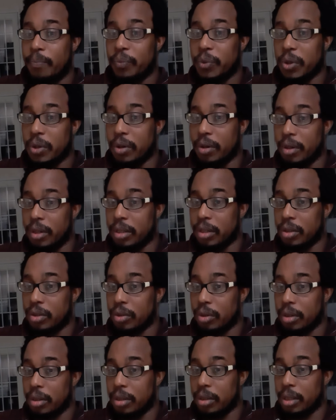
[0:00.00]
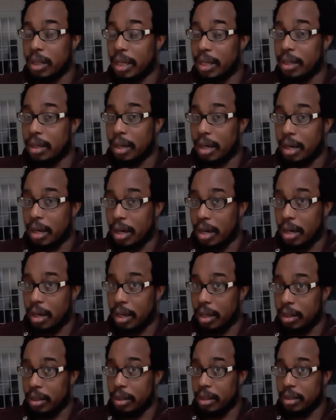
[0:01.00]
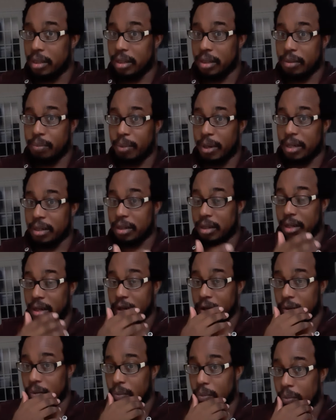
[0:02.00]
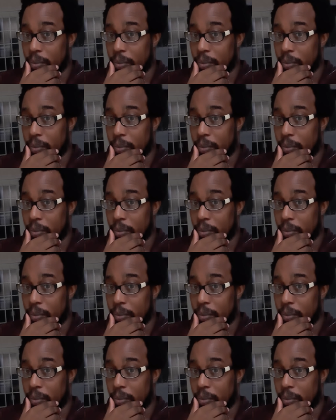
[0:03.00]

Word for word: you know, to just sort of, like, I, I, this is basically a